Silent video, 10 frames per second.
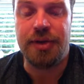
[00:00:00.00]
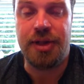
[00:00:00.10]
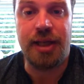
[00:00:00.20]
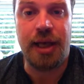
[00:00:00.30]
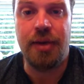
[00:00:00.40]

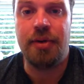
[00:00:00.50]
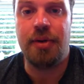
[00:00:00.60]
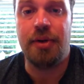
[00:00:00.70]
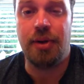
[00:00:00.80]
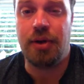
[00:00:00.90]
They can
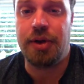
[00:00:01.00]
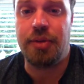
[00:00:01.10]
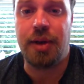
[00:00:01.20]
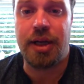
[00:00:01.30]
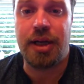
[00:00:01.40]
learn to
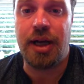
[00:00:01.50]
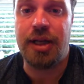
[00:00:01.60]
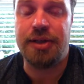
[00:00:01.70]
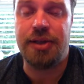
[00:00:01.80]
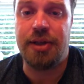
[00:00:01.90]

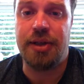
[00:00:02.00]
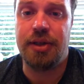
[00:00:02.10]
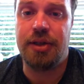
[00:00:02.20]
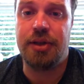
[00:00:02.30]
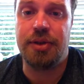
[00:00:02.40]
recognize the
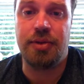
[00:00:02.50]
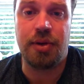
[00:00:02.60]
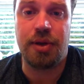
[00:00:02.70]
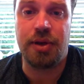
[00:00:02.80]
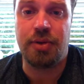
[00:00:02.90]

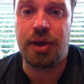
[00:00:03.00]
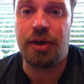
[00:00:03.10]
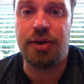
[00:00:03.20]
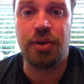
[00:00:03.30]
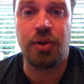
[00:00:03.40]

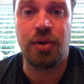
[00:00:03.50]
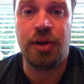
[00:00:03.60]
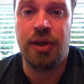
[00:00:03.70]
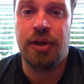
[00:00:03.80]
triggers, or